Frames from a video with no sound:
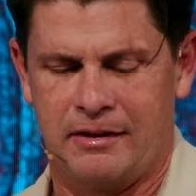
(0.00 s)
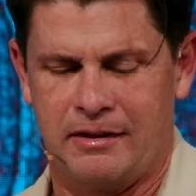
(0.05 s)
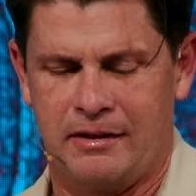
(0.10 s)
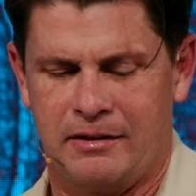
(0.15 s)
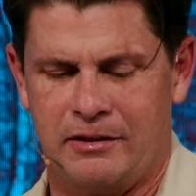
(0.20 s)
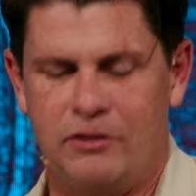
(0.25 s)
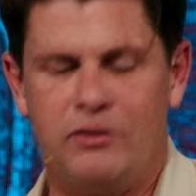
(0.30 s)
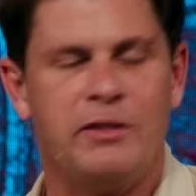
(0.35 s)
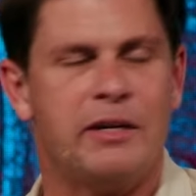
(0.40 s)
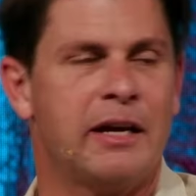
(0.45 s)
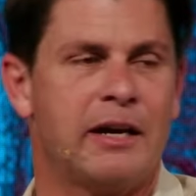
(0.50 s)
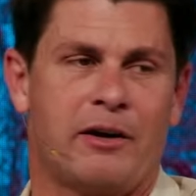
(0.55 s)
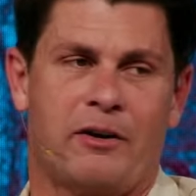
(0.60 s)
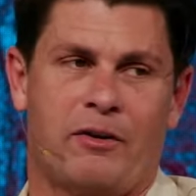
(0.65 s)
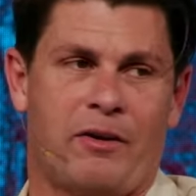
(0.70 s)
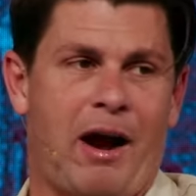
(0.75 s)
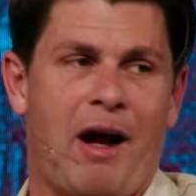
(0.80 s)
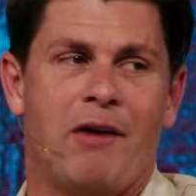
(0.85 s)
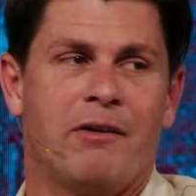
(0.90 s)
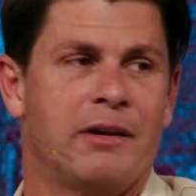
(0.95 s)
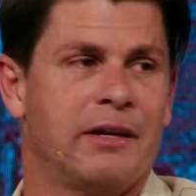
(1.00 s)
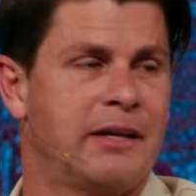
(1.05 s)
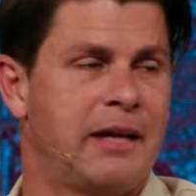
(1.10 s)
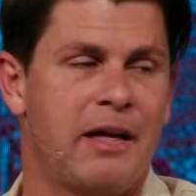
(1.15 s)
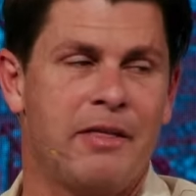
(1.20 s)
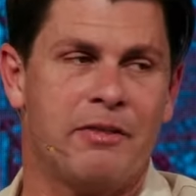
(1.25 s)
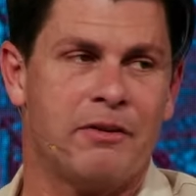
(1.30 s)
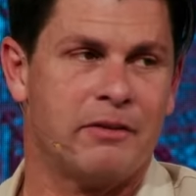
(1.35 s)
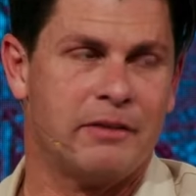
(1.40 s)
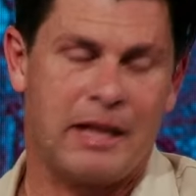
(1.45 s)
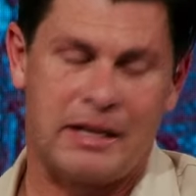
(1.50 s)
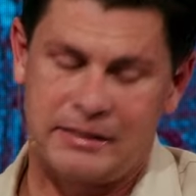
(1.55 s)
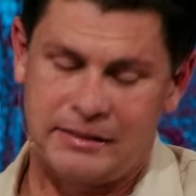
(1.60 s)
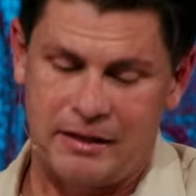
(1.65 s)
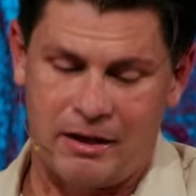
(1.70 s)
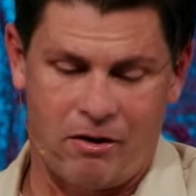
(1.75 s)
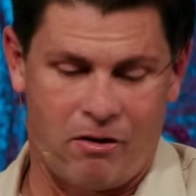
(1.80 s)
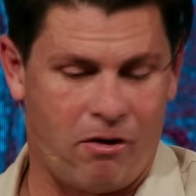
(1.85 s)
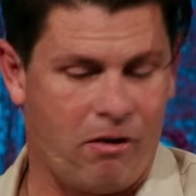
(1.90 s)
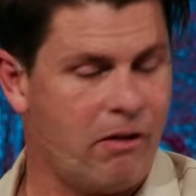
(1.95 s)
You can get a crowd together. That's
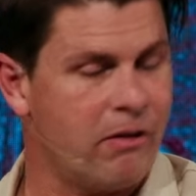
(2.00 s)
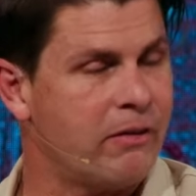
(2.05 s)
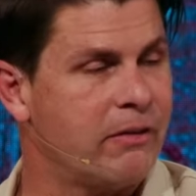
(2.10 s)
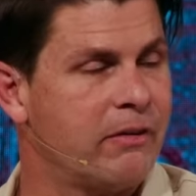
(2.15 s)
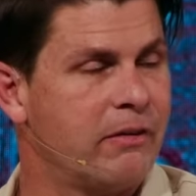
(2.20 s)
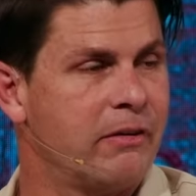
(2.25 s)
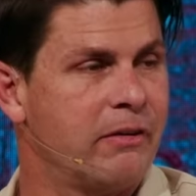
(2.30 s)
not hard.